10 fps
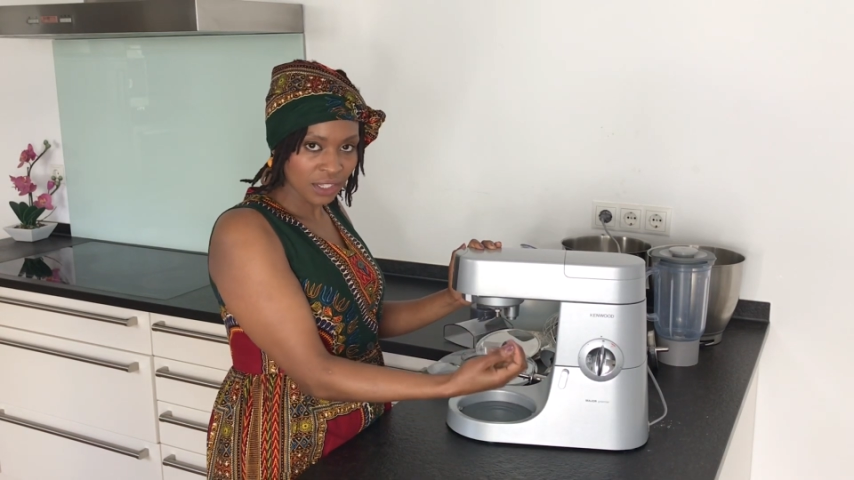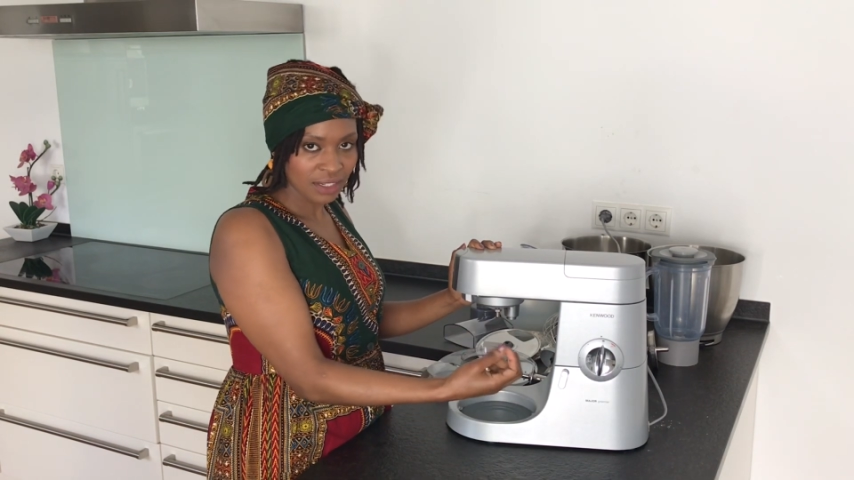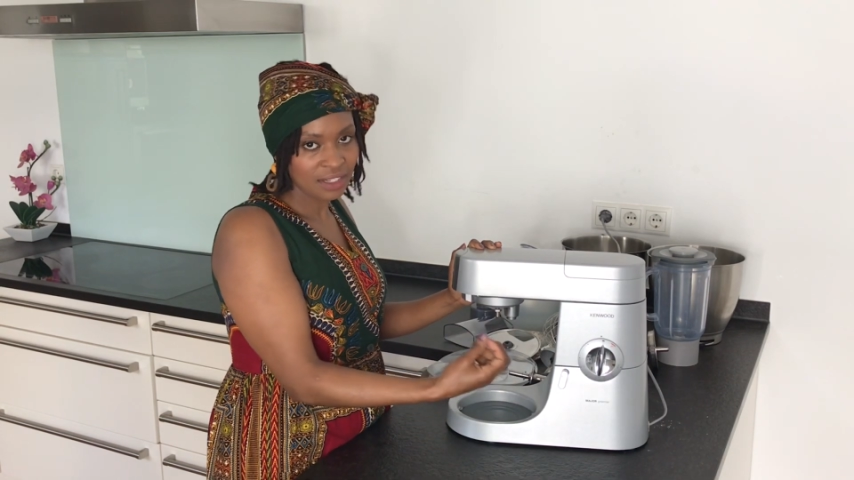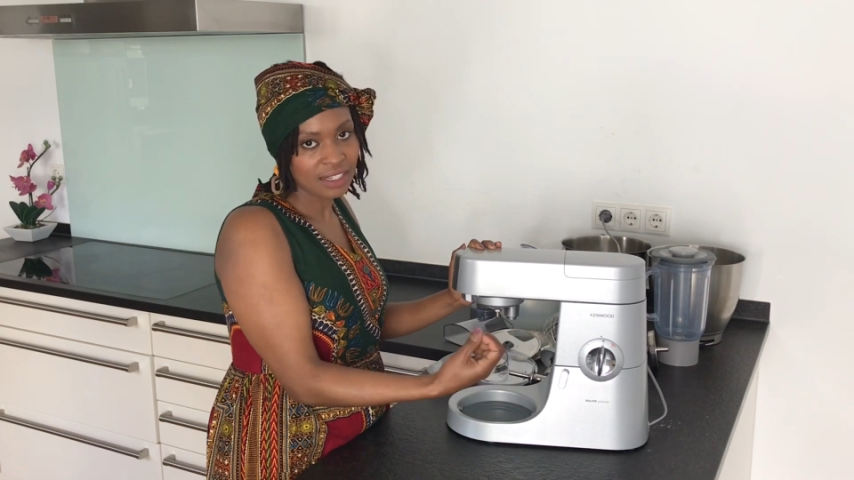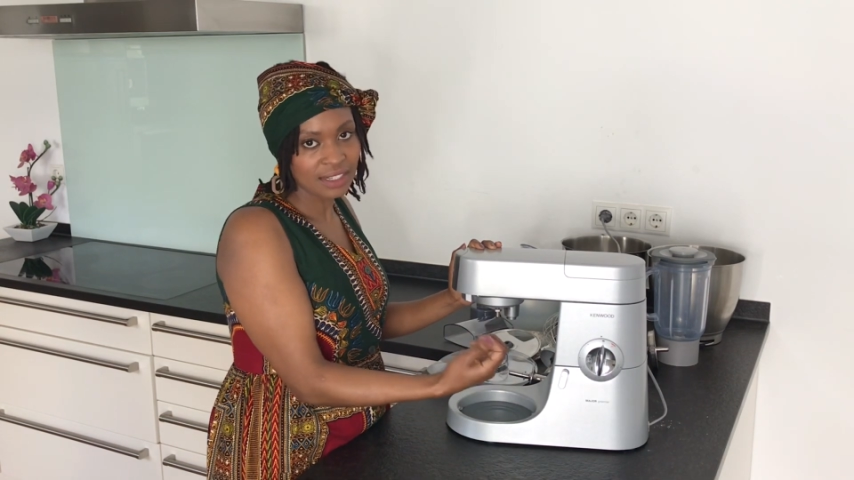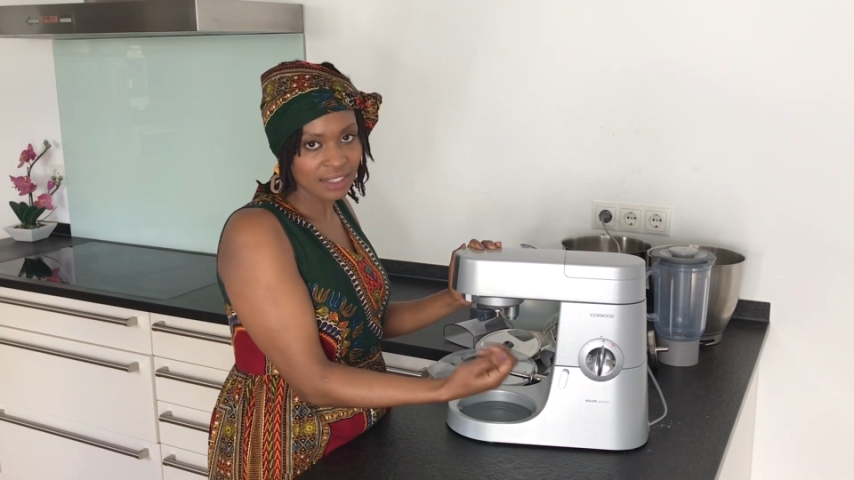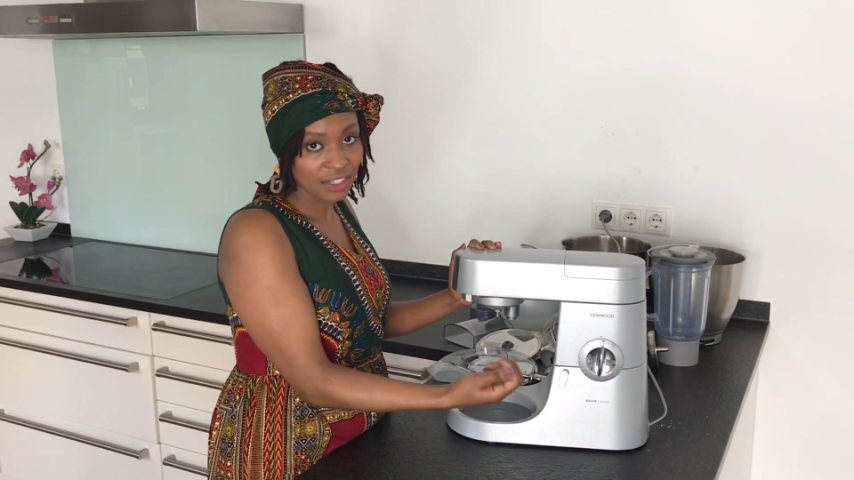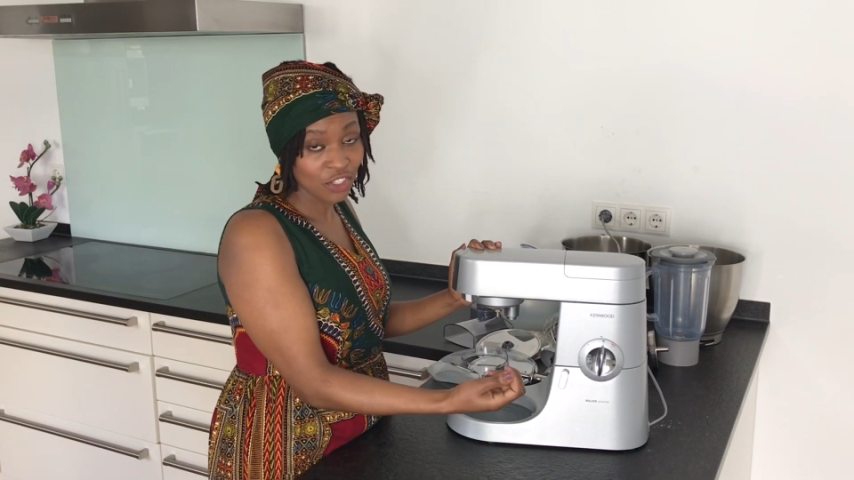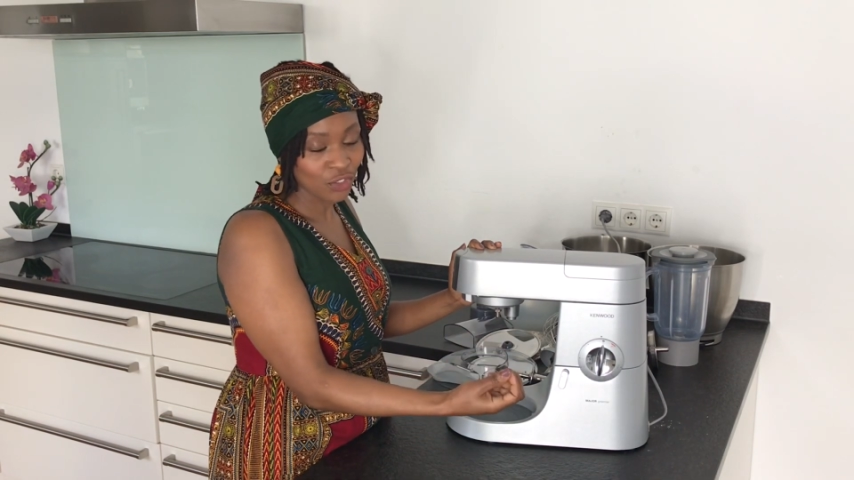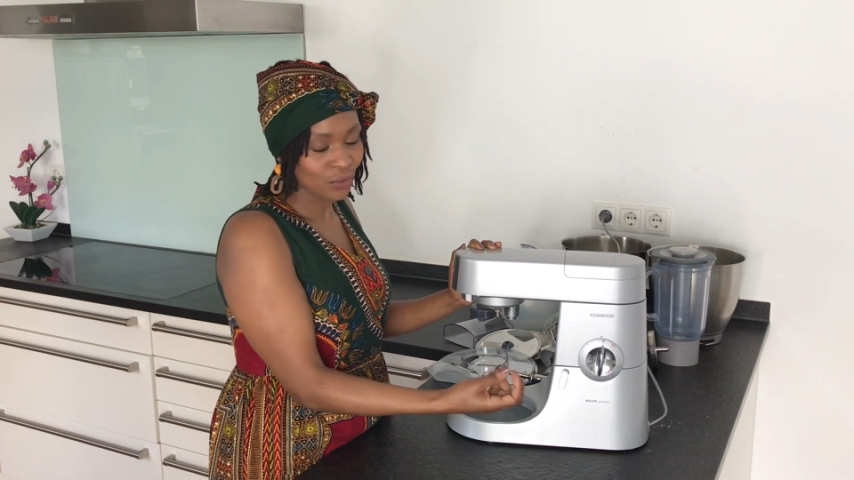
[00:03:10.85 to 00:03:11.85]
with no
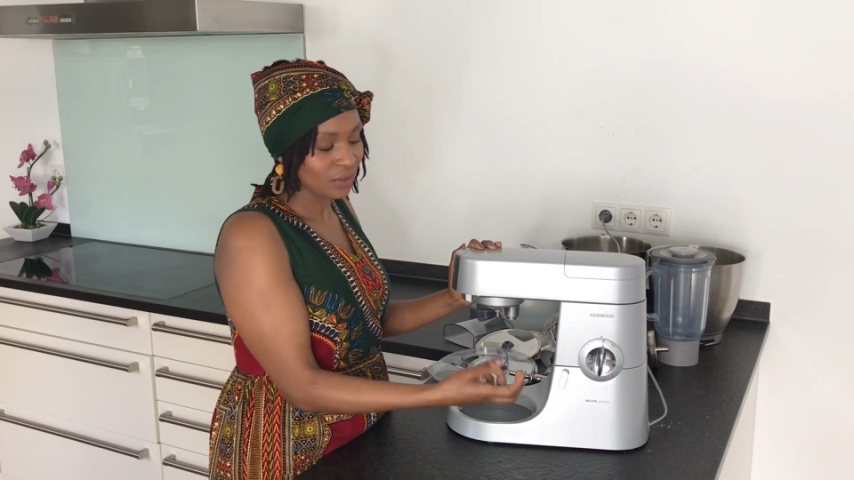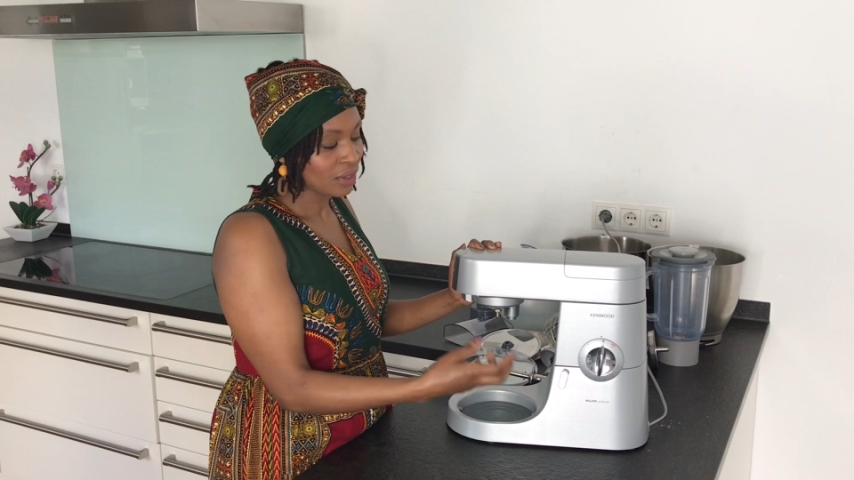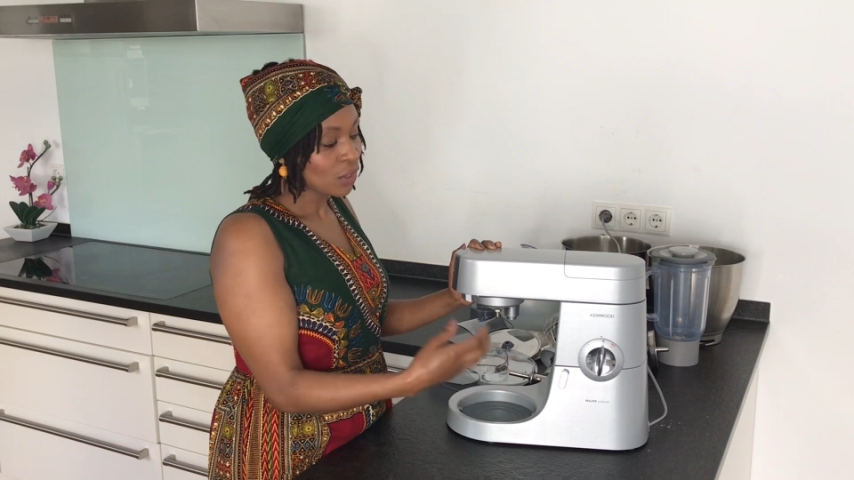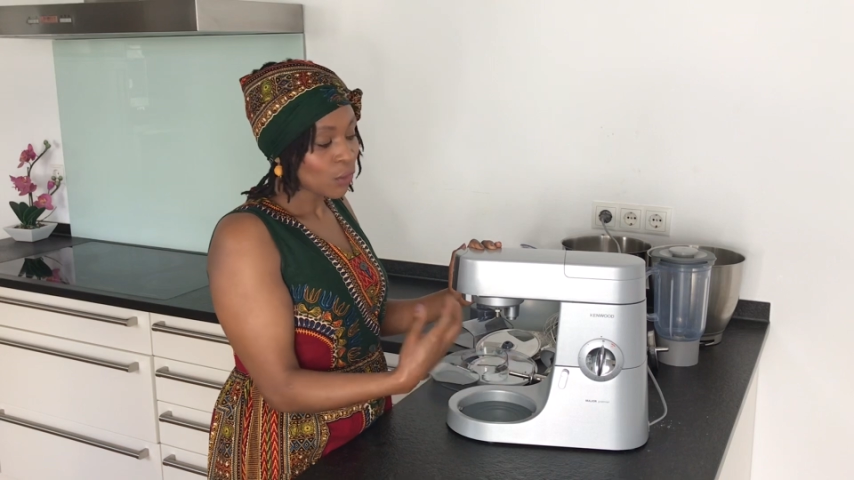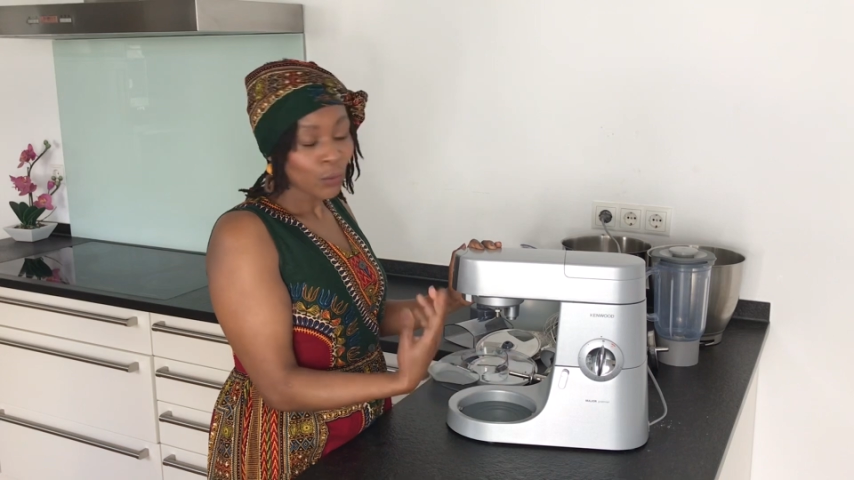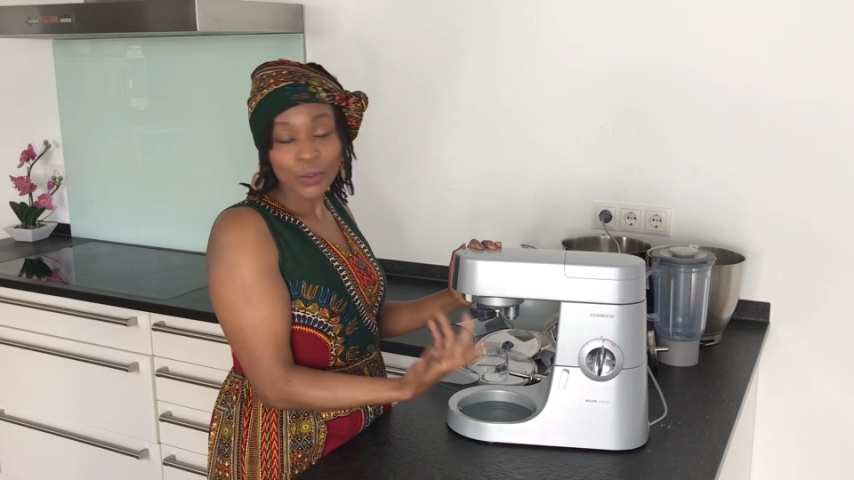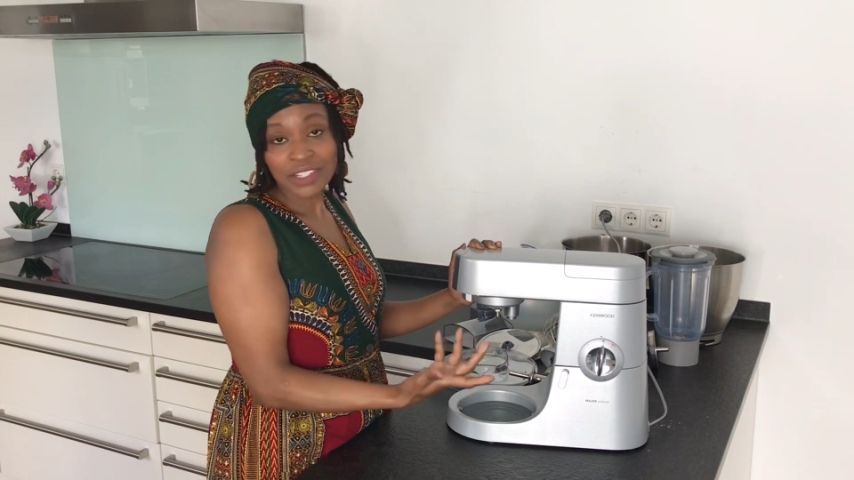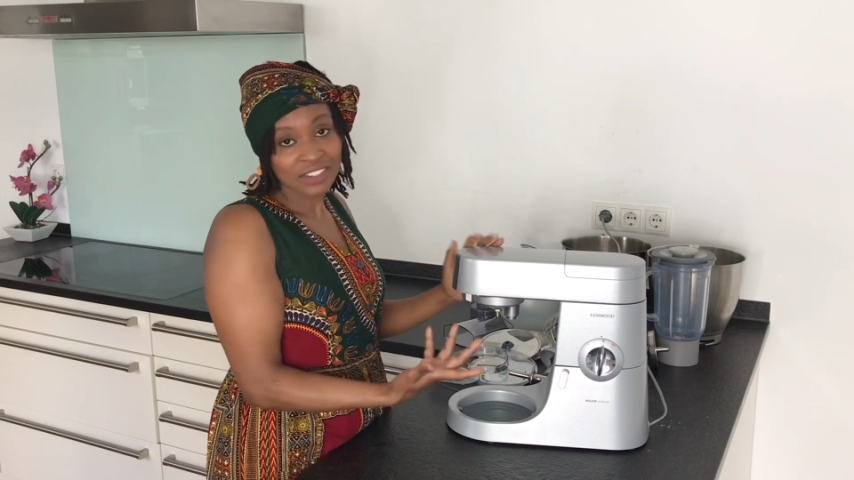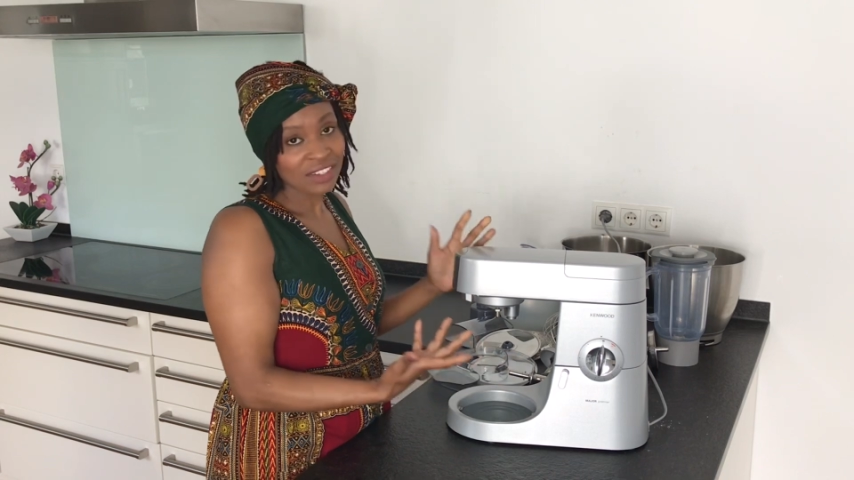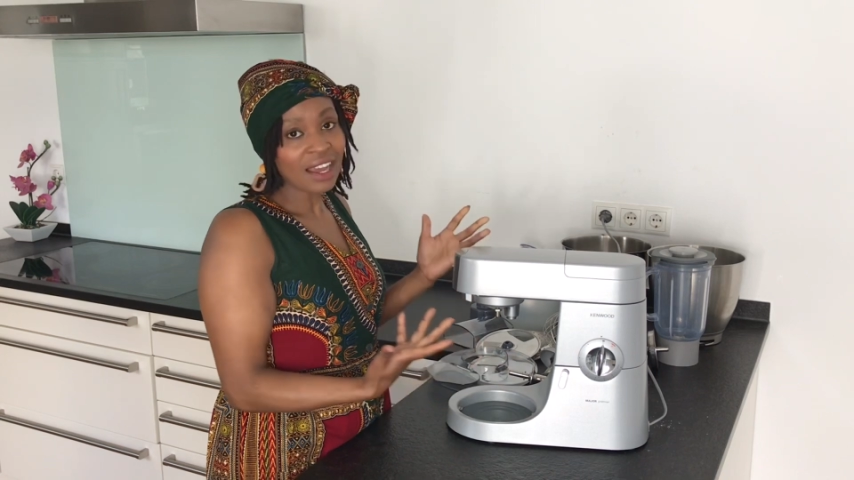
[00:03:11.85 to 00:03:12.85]
click sound.